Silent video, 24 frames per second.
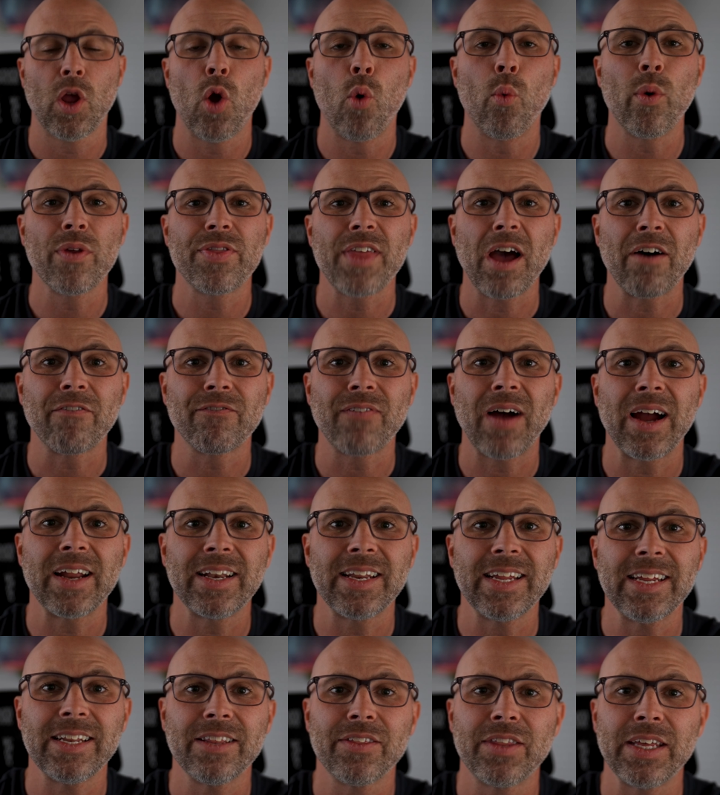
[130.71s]
Without
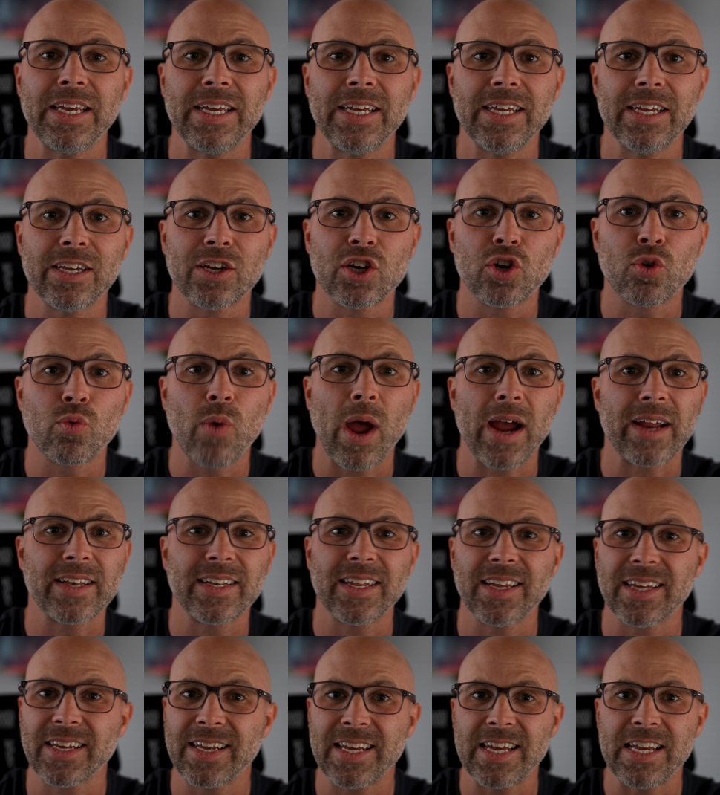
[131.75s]
finding the
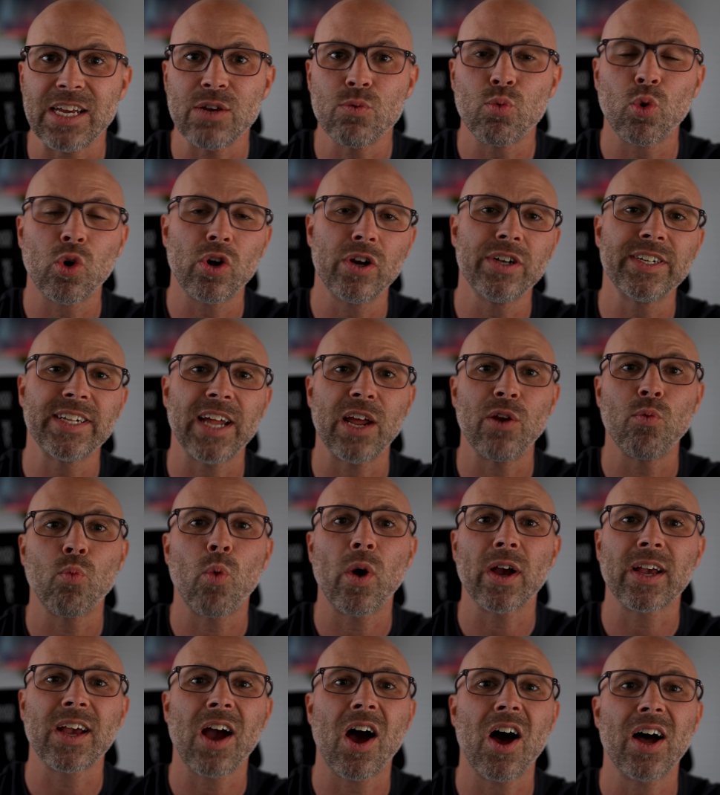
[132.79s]
correct keywords and
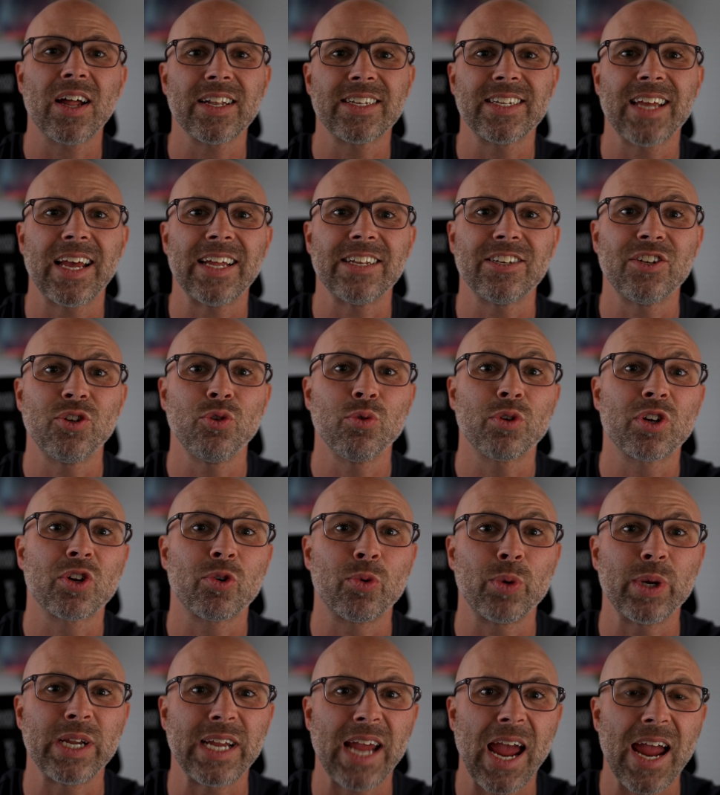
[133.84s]
what content to
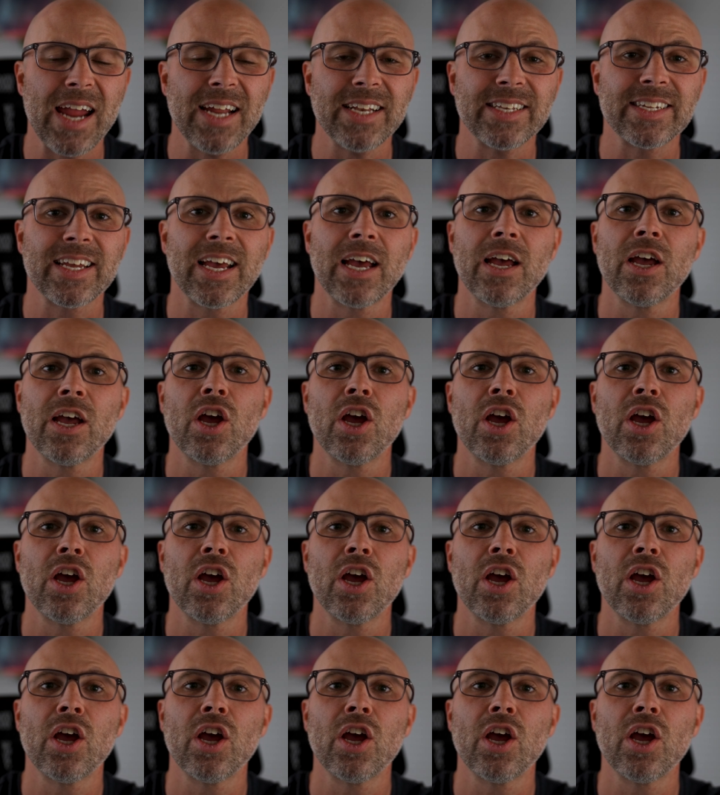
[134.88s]
create,